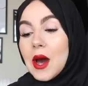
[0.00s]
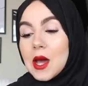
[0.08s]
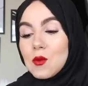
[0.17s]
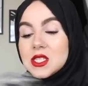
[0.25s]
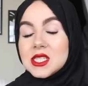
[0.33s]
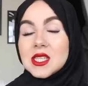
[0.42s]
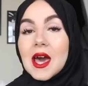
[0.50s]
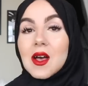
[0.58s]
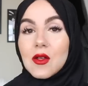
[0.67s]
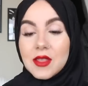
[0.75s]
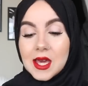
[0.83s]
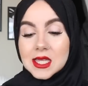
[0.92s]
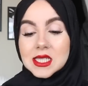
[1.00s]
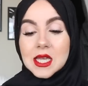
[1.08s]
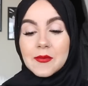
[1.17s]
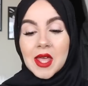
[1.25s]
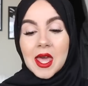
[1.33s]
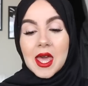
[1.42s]
I would style this
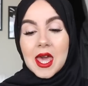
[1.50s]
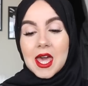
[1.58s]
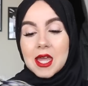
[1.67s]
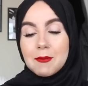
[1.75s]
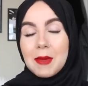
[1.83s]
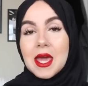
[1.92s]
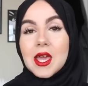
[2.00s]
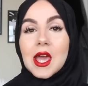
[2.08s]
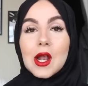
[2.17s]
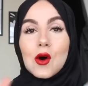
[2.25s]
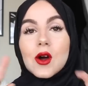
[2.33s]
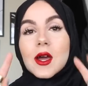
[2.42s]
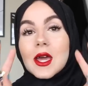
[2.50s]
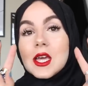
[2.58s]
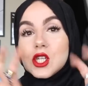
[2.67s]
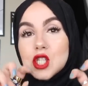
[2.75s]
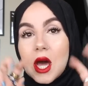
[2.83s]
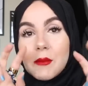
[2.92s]
and make it look
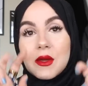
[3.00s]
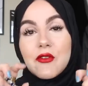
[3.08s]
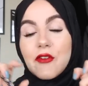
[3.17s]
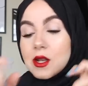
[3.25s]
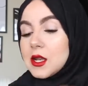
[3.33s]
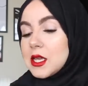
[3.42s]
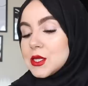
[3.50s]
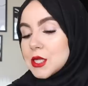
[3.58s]
hijabi friendly.